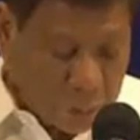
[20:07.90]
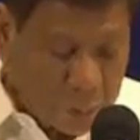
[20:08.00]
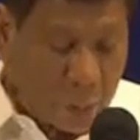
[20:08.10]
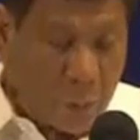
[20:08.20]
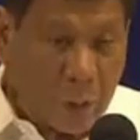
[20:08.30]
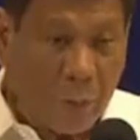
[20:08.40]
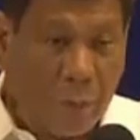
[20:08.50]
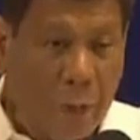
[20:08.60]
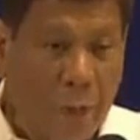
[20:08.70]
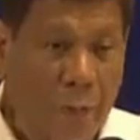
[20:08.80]
the
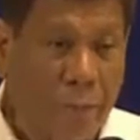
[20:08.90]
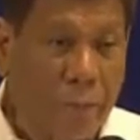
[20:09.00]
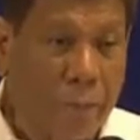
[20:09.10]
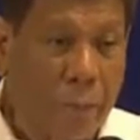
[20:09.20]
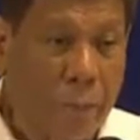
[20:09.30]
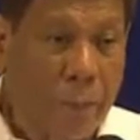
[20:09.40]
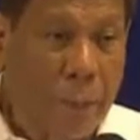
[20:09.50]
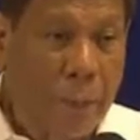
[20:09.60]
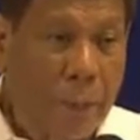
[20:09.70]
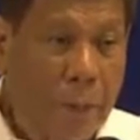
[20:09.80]
welfare
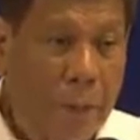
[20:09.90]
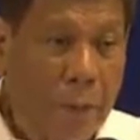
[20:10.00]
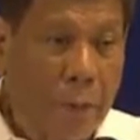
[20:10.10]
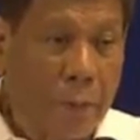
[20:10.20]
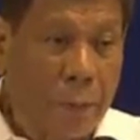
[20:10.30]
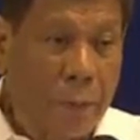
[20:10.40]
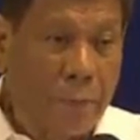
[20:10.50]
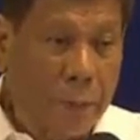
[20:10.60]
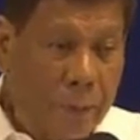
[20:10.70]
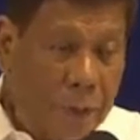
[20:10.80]
of the
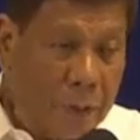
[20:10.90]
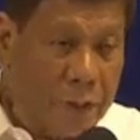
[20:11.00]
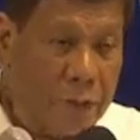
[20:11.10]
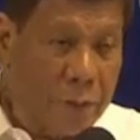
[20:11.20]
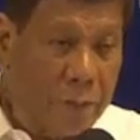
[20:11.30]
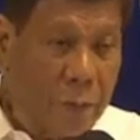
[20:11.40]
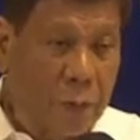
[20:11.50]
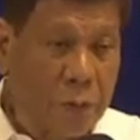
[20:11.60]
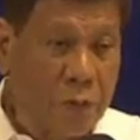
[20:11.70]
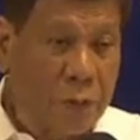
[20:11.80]
families of
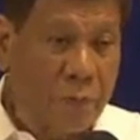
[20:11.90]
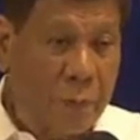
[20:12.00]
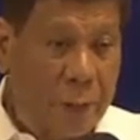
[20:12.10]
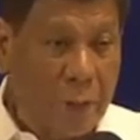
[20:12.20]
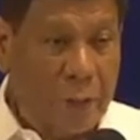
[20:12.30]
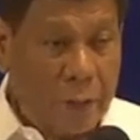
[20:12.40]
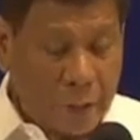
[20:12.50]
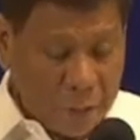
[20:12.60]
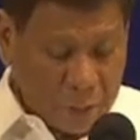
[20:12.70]
those who have gone ahead.